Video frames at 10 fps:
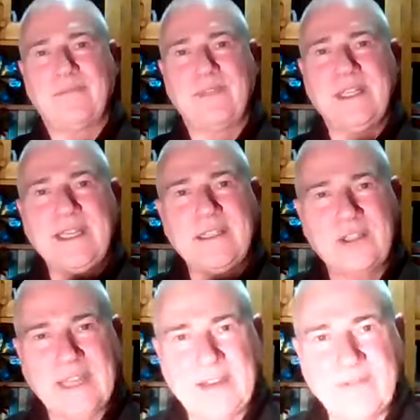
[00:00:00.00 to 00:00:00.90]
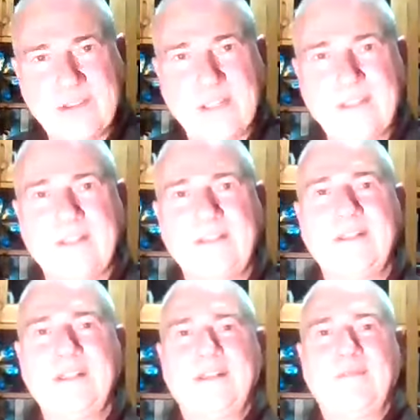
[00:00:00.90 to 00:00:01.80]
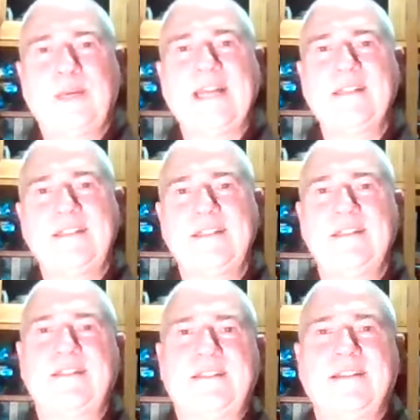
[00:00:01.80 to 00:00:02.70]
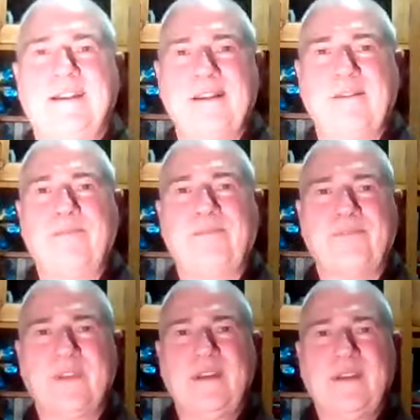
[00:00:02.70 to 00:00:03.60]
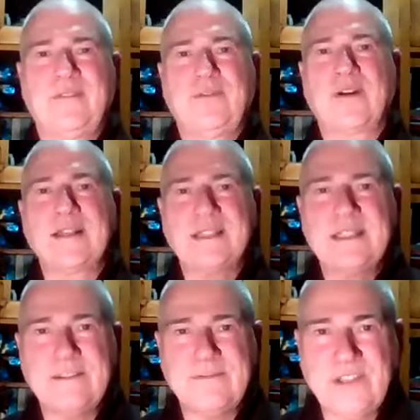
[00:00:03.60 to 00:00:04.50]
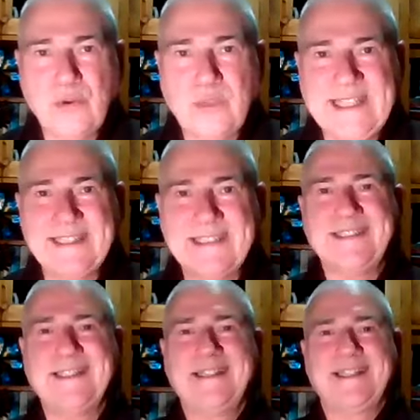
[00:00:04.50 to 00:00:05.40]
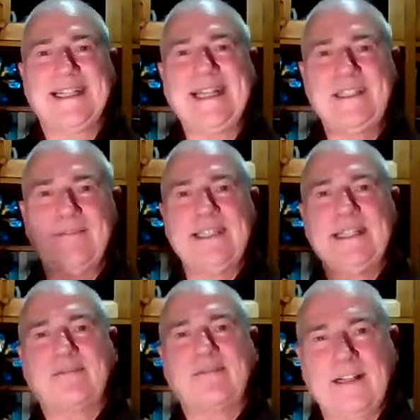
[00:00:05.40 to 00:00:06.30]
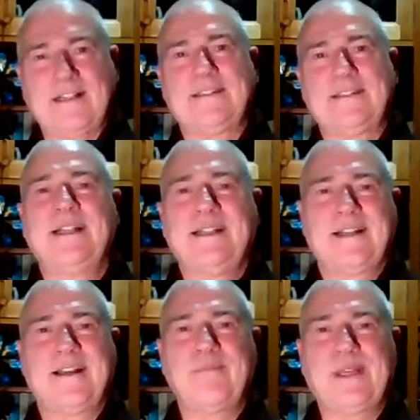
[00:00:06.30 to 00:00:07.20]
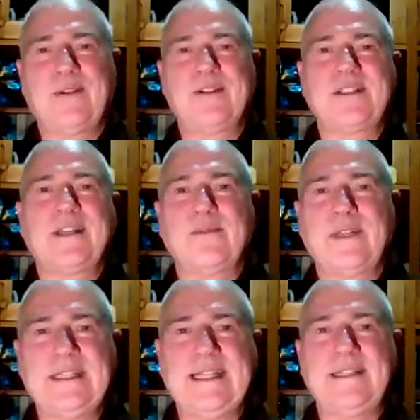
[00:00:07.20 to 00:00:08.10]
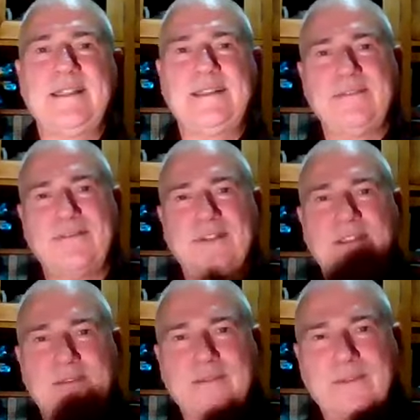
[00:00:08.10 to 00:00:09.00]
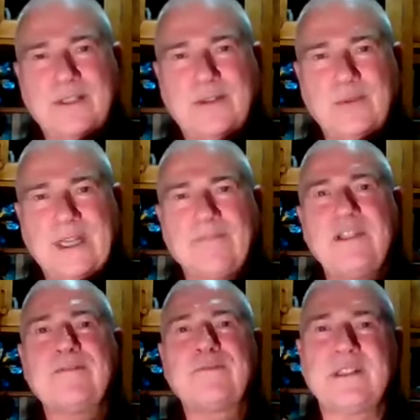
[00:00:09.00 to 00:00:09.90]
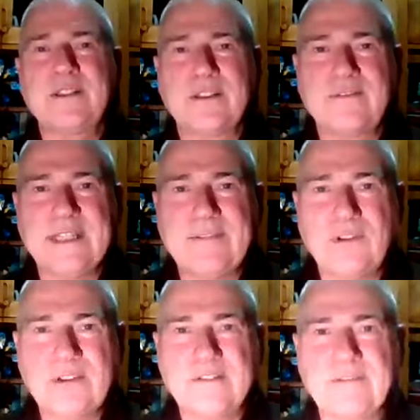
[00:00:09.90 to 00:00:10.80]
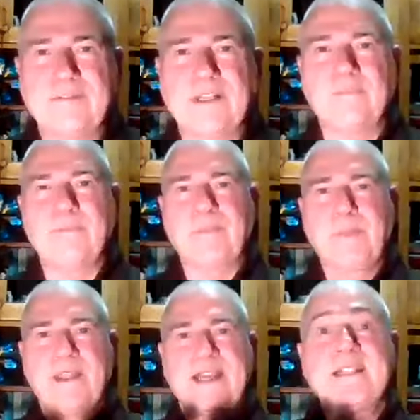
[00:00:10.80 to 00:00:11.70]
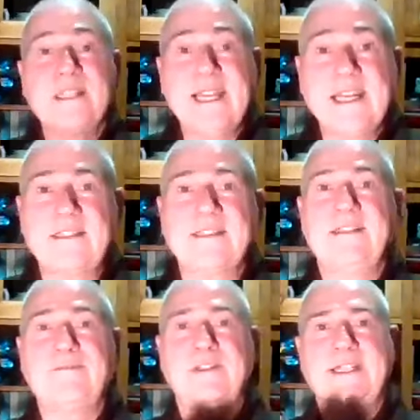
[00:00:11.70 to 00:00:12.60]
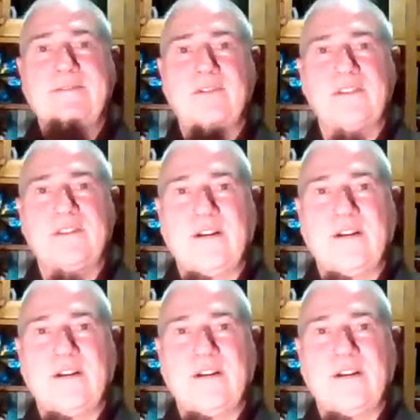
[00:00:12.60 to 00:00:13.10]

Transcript: need to have certain practices for us individually, collectively as well. But also we need different, we have different sort of levels of intellect, different levels